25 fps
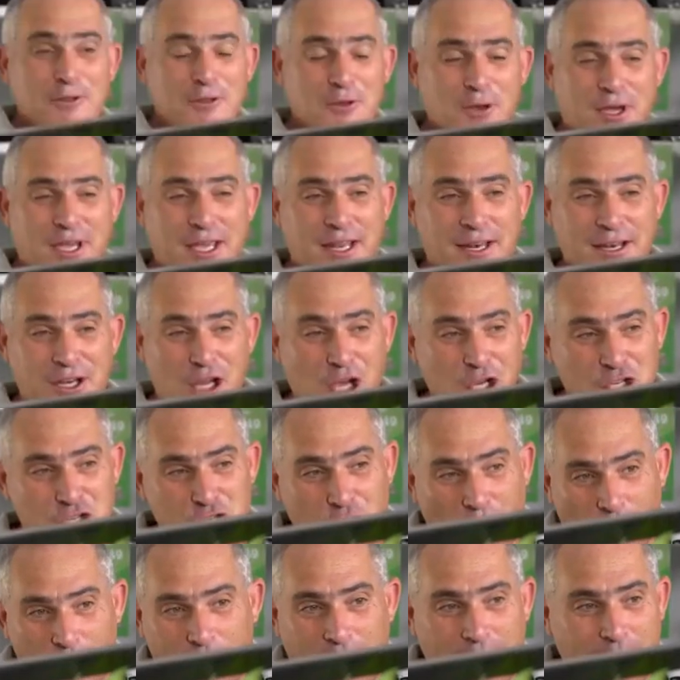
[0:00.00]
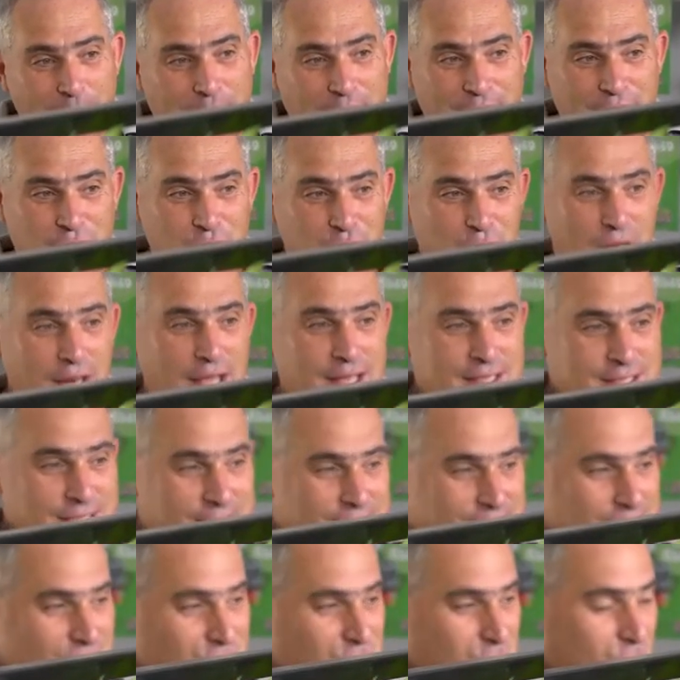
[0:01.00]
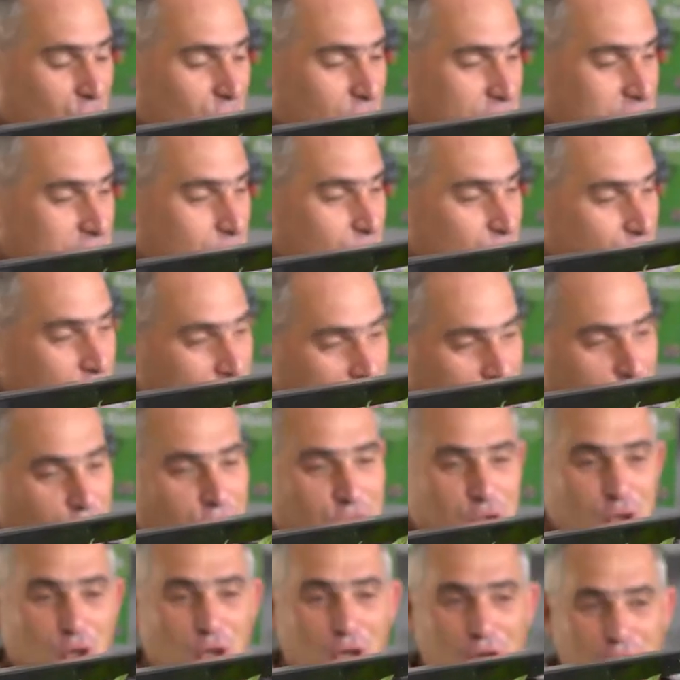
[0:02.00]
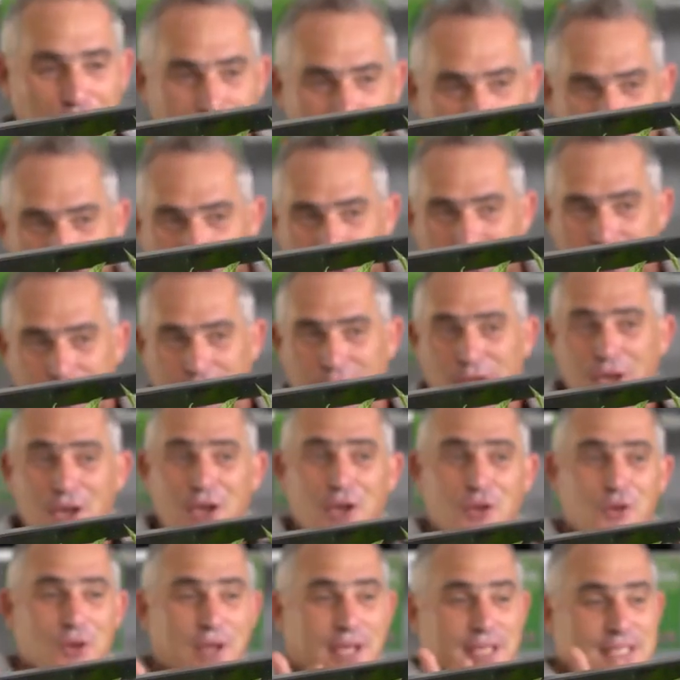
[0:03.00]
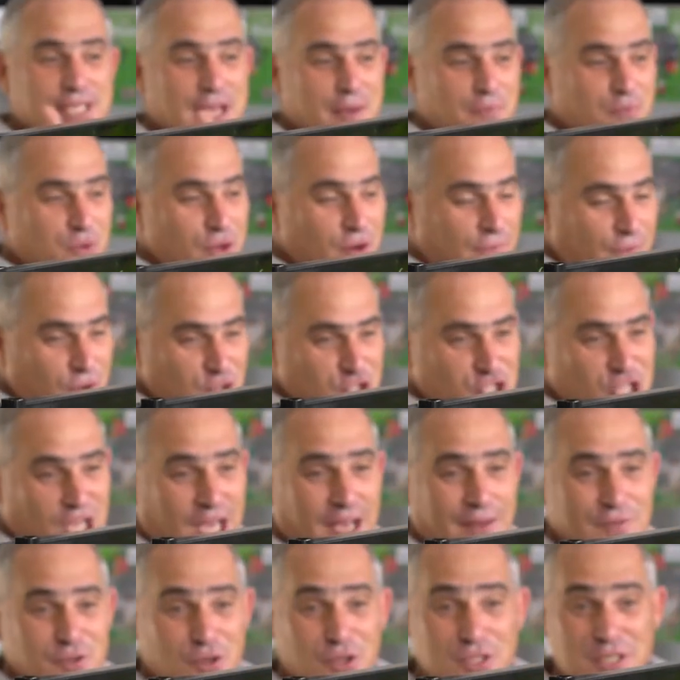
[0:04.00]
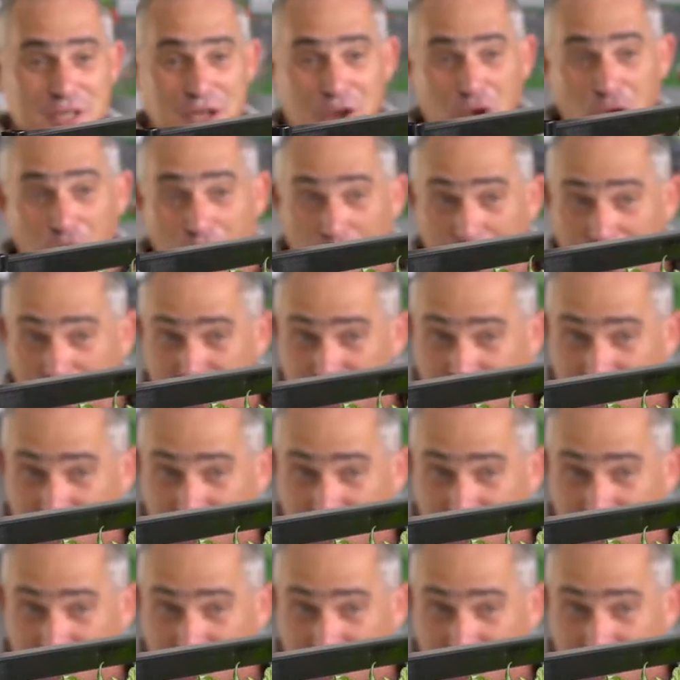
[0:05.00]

you can go chop up a few lettuces, you've got some red oak, you've got green oak, you can say beautiful chives, you've got some garlic